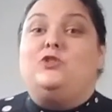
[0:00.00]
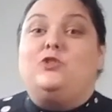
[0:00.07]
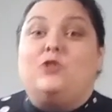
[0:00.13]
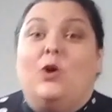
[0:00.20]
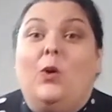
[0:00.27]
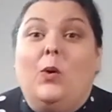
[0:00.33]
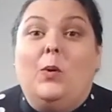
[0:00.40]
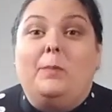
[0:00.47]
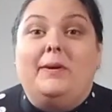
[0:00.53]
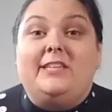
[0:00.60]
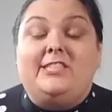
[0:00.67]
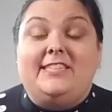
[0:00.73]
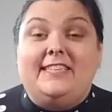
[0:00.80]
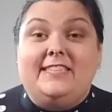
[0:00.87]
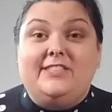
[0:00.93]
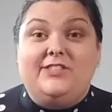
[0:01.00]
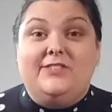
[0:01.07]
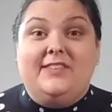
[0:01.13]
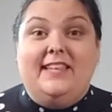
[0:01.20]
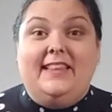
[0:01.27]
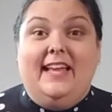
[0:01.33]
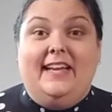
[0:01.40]
So much
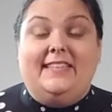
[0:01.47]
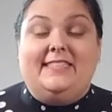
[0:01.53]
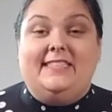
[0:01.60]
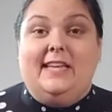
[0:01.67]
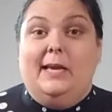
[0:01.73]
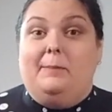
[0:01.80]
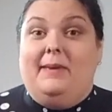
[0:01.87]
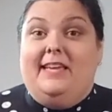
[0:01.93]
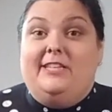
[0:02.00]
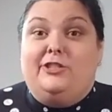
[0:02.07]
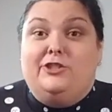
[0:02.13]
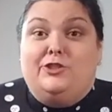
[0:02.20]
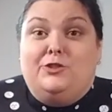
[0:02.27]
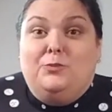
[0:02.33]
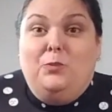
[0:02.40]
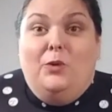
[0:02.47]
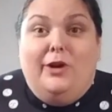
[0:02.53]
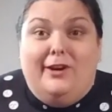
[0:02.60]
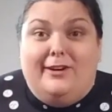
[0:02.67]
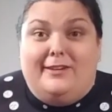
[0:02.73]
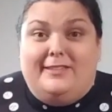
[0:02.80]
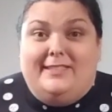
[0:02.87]
easier than last time. It just
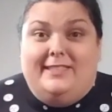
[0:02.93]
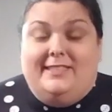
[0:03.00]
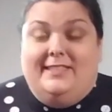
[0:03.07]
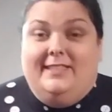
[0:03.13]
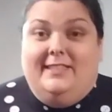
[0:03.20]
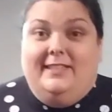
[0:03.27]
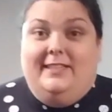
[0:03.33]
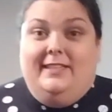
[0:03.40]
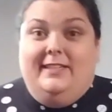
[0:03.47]
worked.